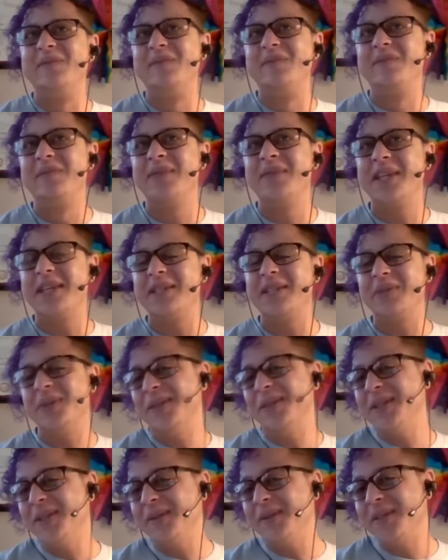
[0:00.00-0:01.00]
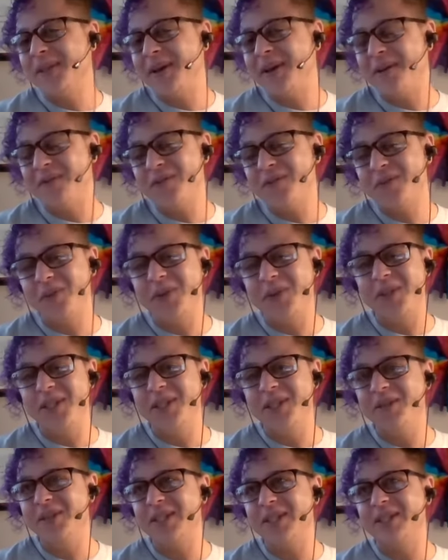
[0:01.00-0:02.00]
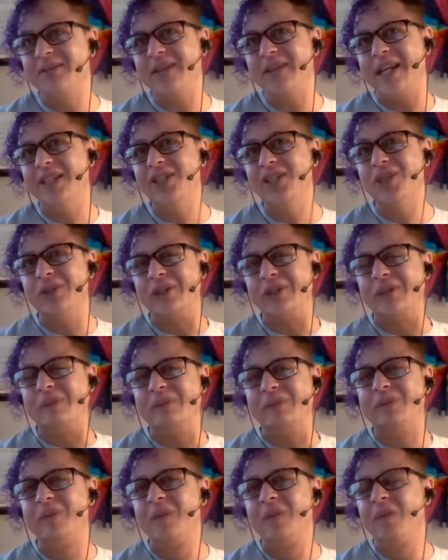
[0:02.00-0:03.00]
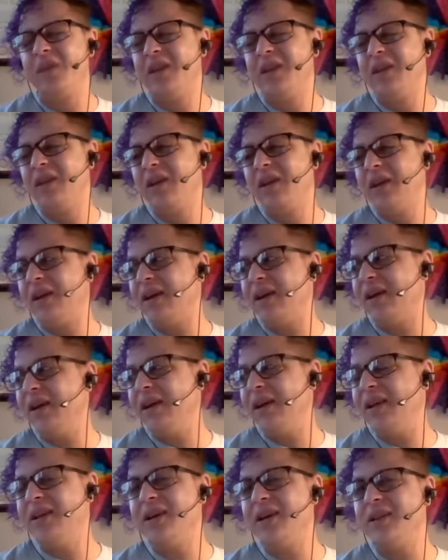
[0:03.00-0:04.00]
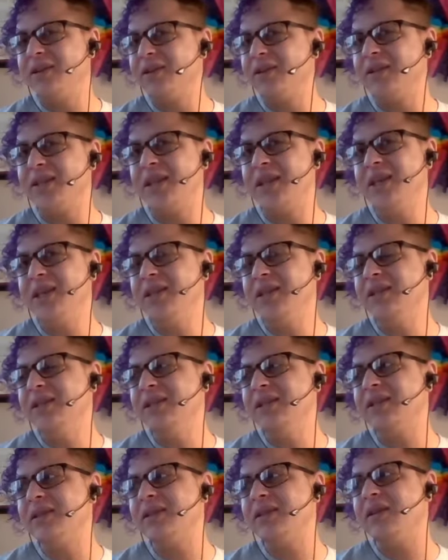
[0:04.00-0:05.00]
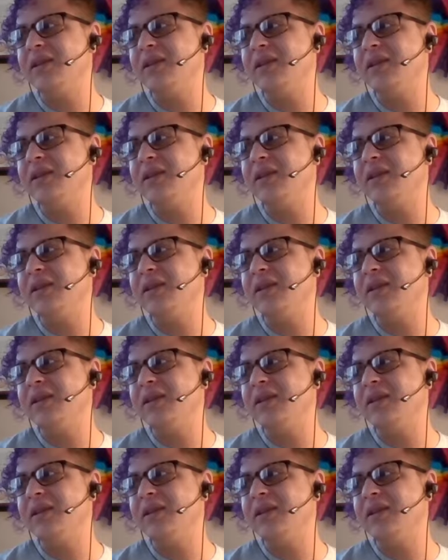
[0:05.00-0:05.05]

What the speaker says: because we're too uncomfortable to use the restroom. And other things,